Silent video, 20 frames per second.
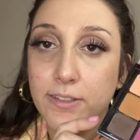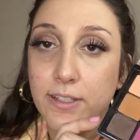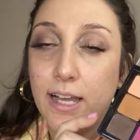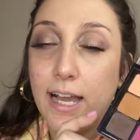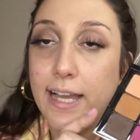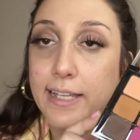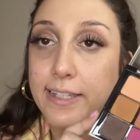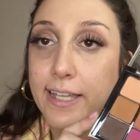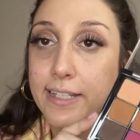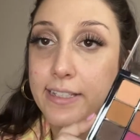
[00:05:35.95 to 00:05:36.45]

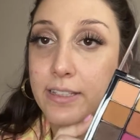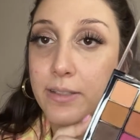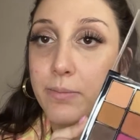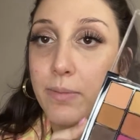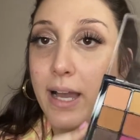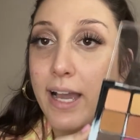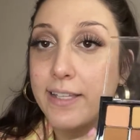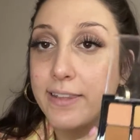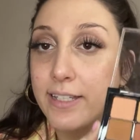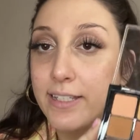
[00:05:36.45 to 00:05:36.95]
I like them.
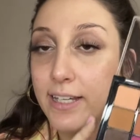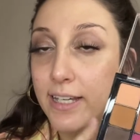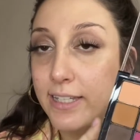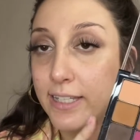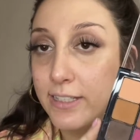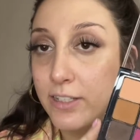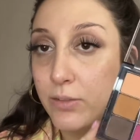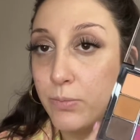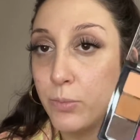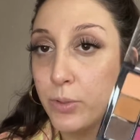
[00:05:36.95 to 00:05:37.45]
I think I
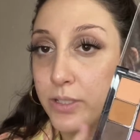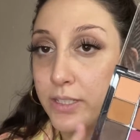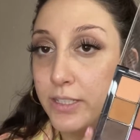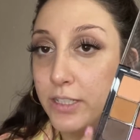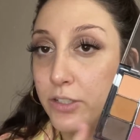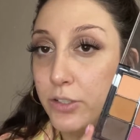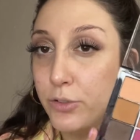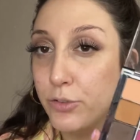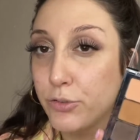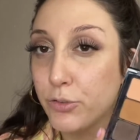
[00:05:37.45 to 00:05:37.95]
like this more than the
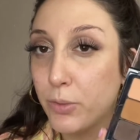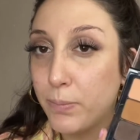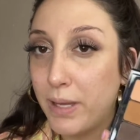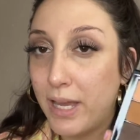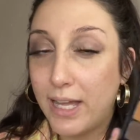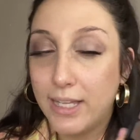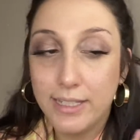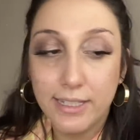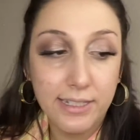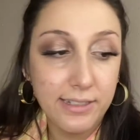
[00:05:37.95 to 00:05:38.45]
neutral
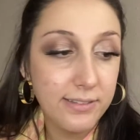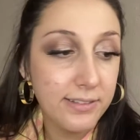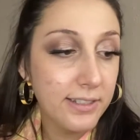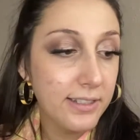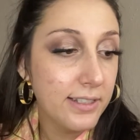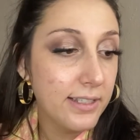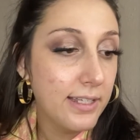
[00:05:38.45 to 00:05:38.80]
palette.